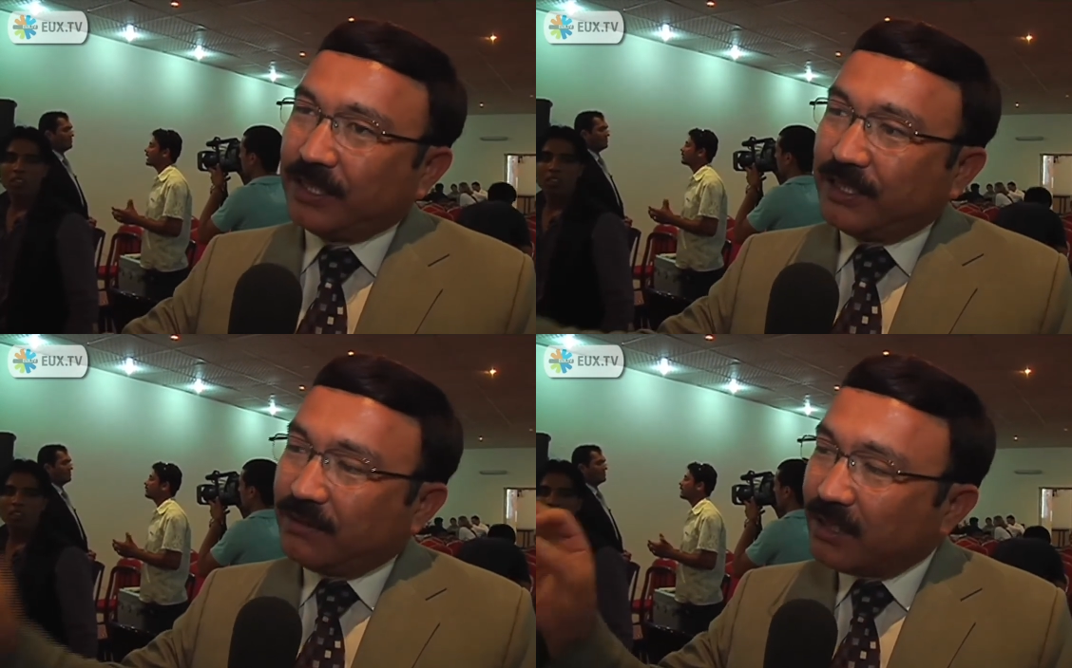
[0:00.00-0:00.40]

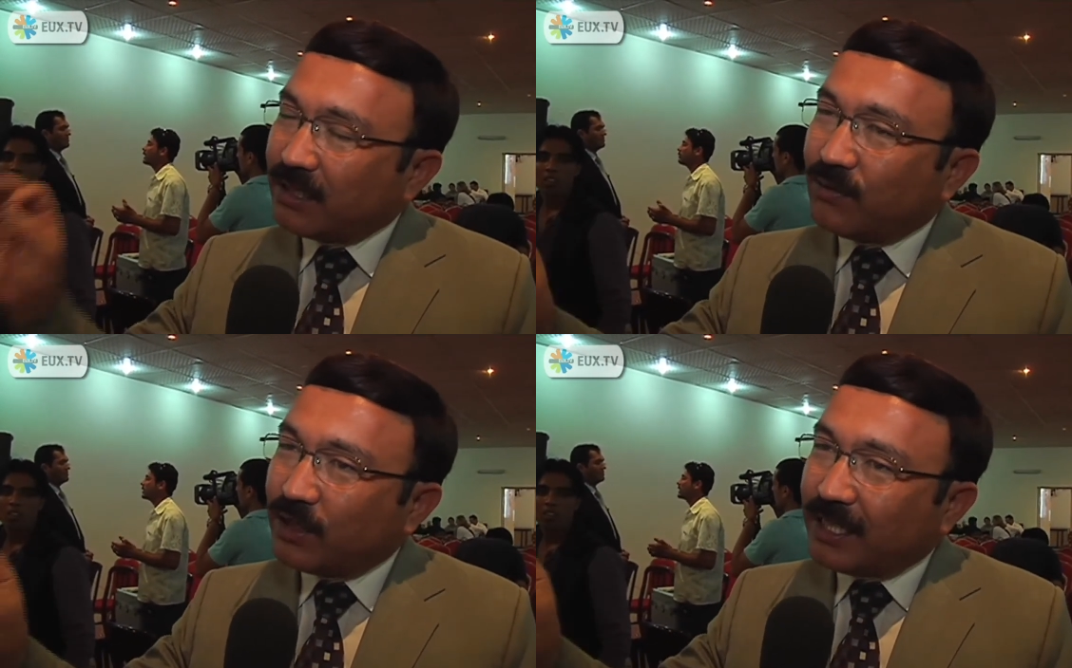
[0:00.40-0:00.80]

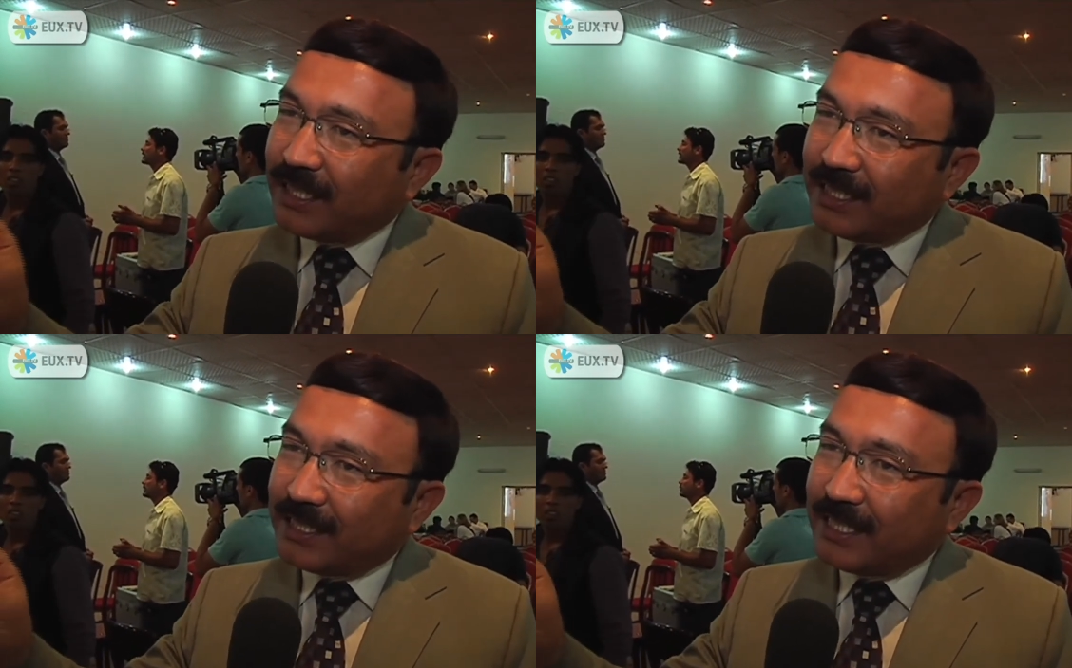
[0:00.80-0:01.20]
Speaker 1: During the voter
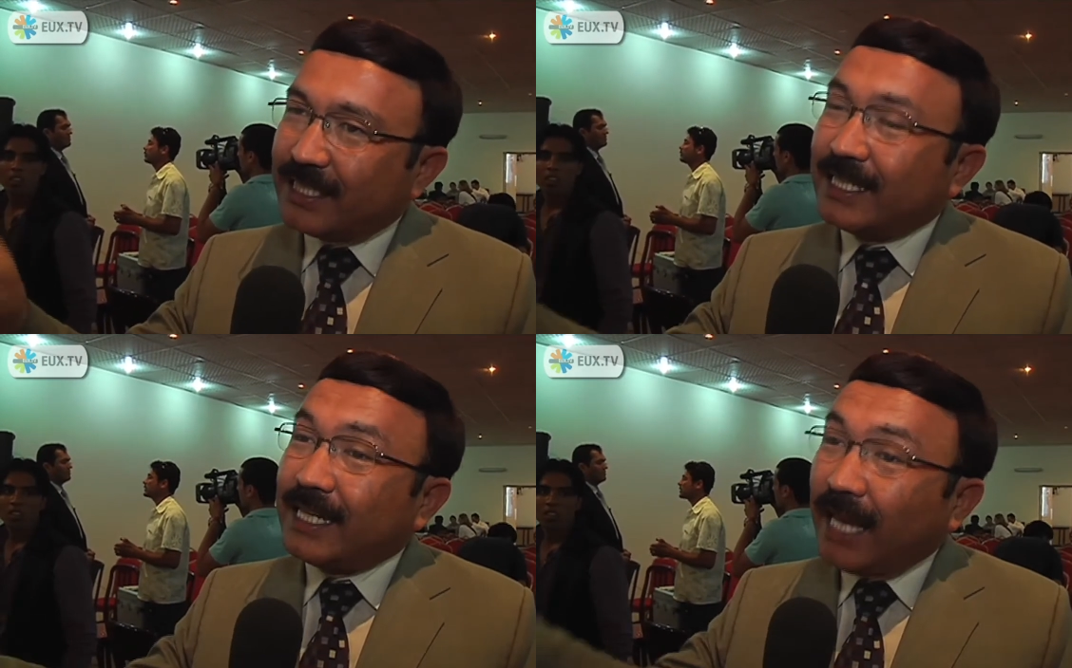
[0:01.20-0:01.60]

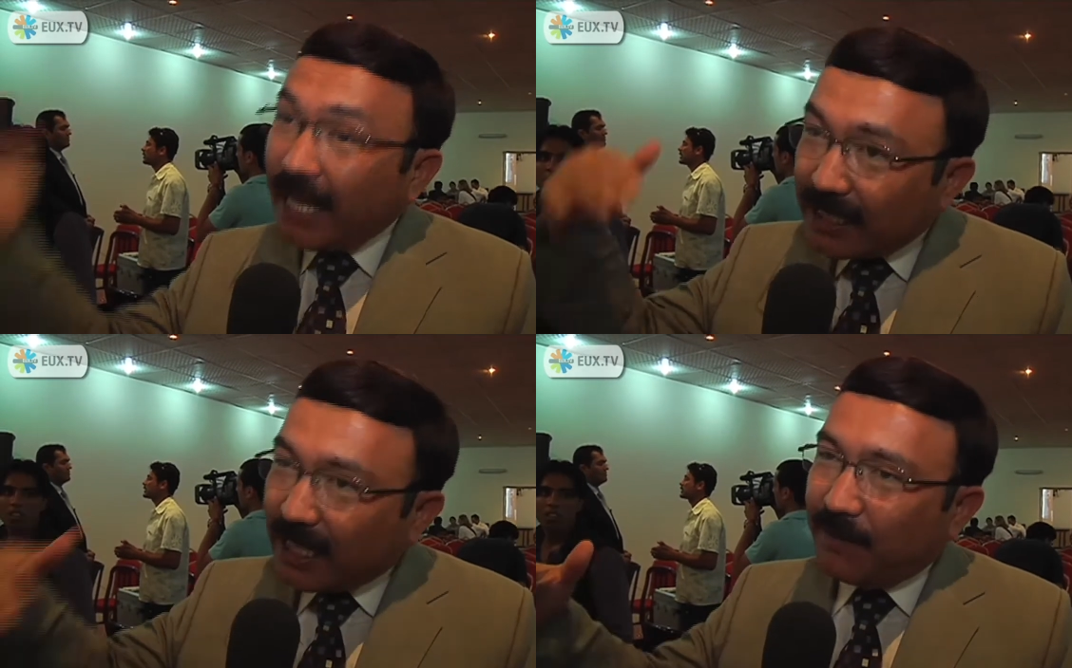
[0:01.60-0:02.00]
registration,
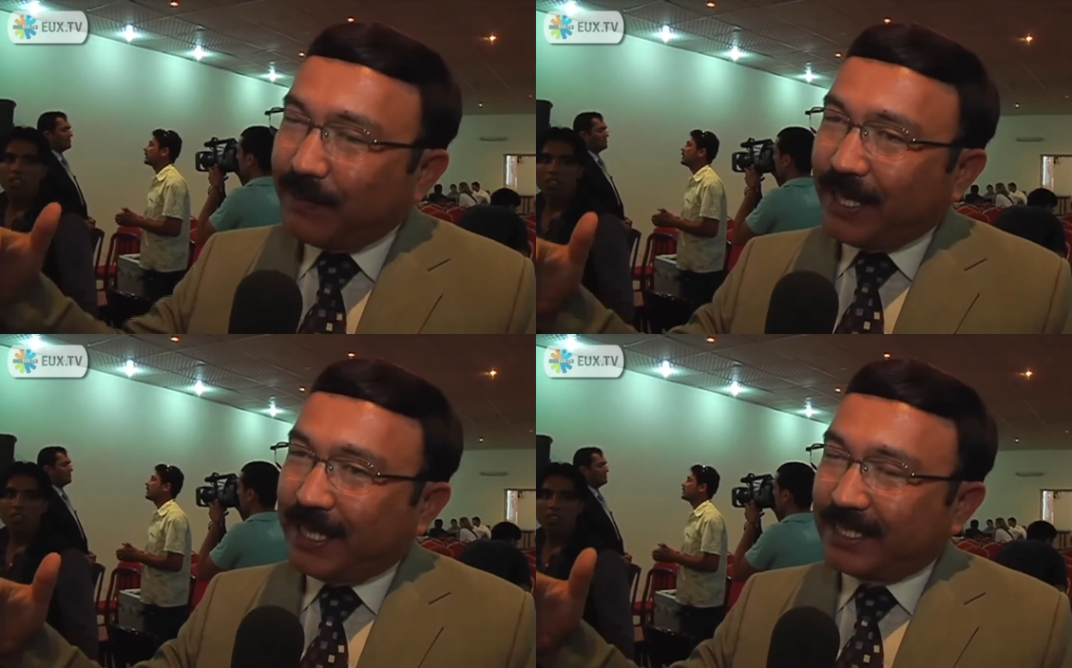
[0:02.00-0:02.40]
it
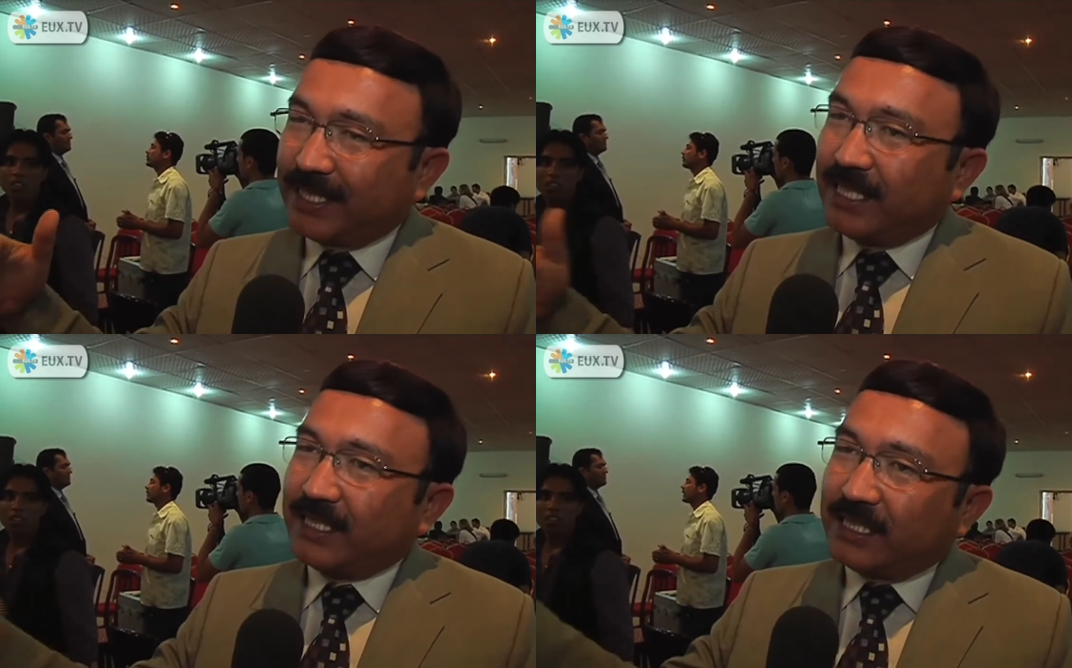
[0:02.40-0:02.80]

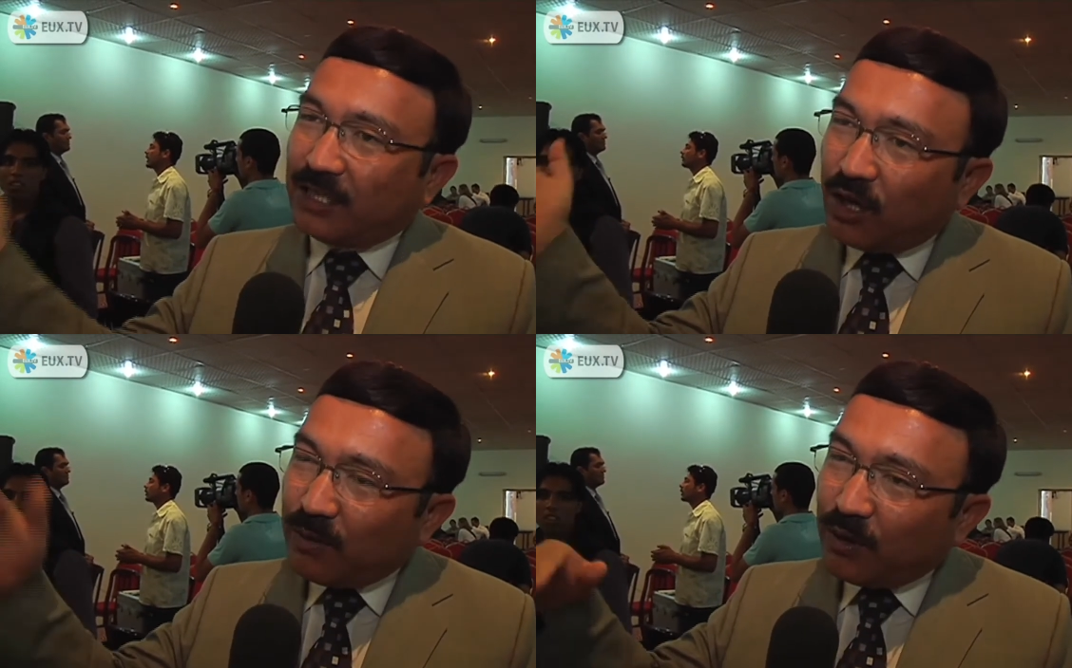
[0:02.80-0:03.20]
appears the
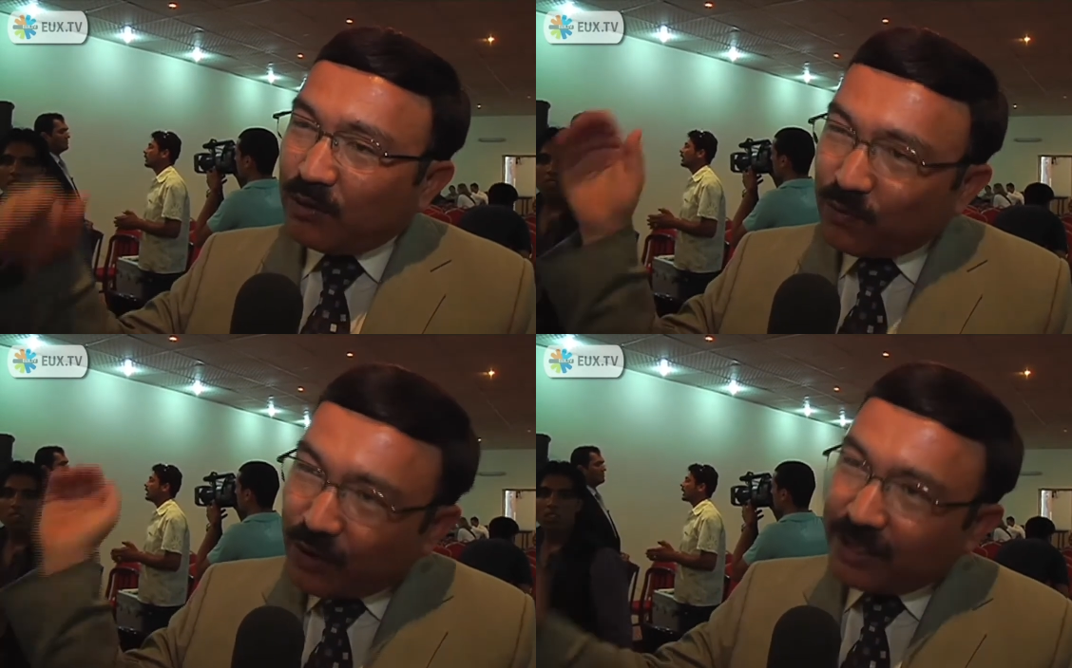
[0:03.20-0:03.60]

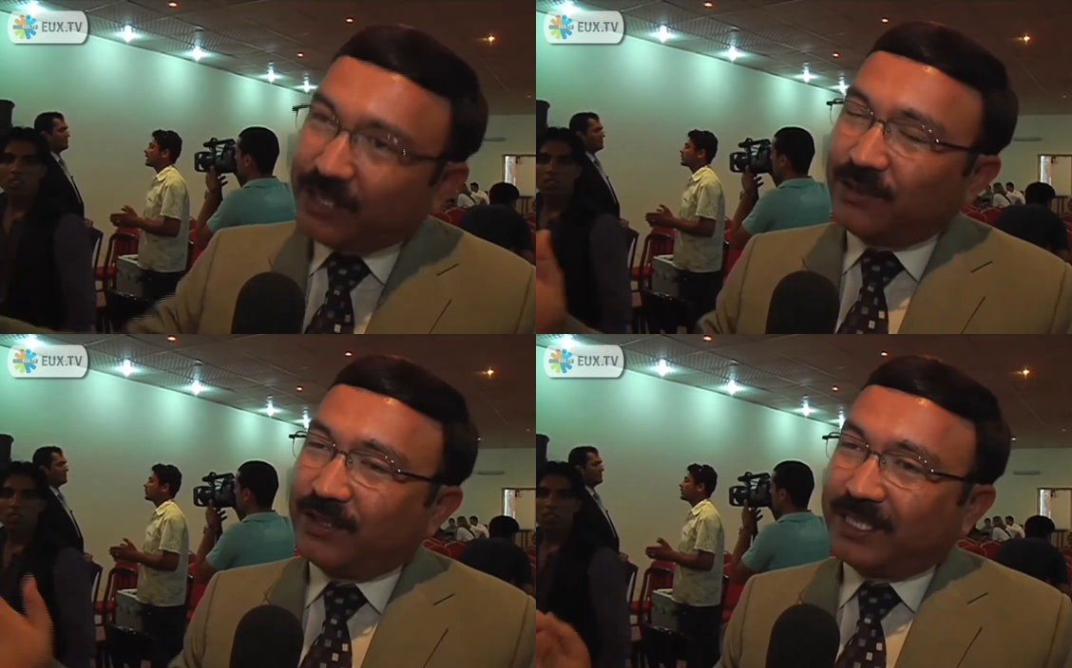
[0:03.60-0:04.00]
Taliban
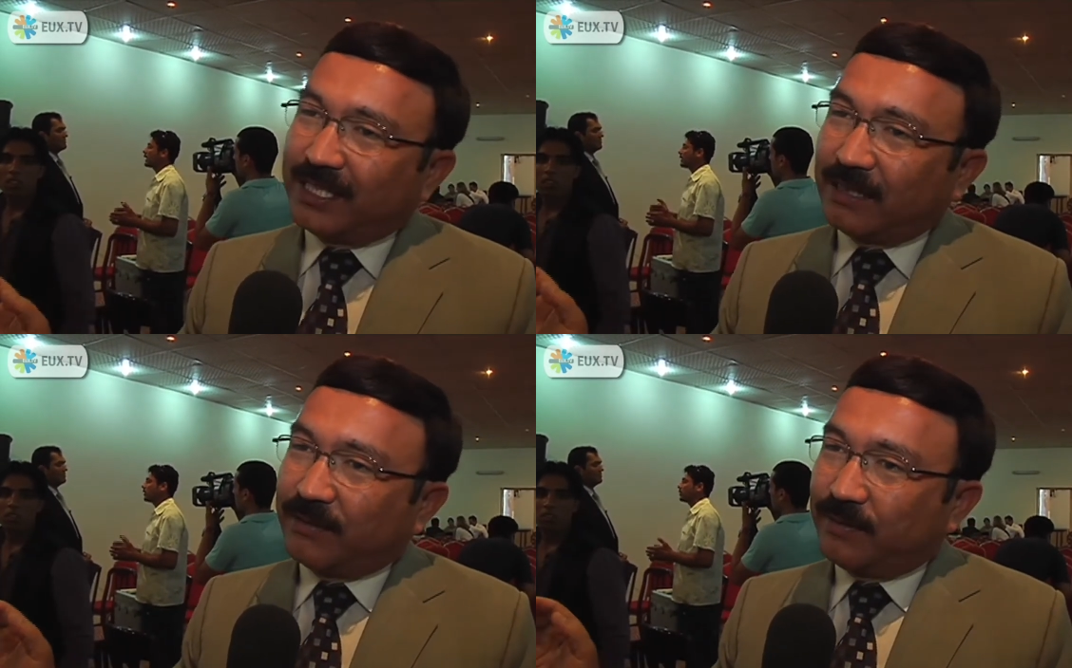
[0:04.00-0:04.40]
wanted to
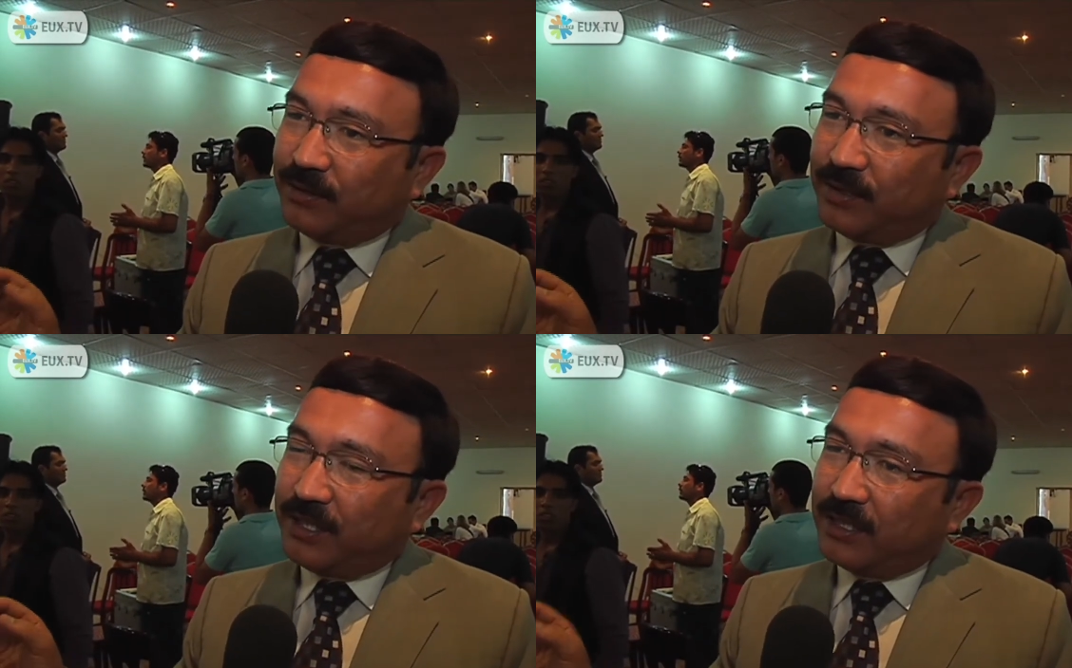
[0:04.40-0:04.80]
disrupt the
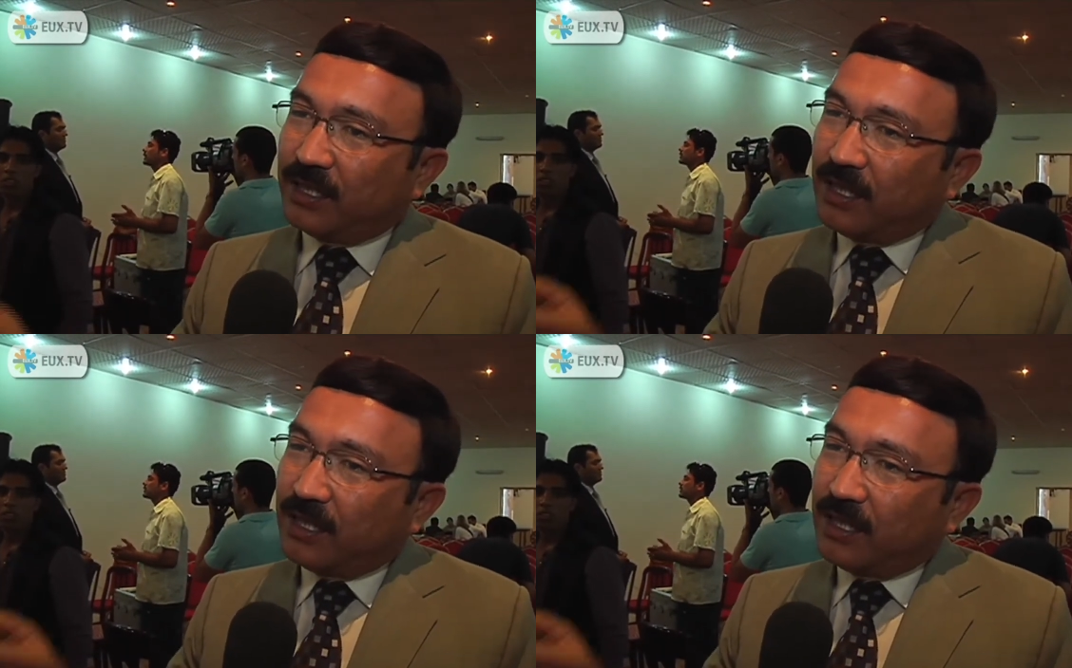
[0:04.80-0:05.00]
process,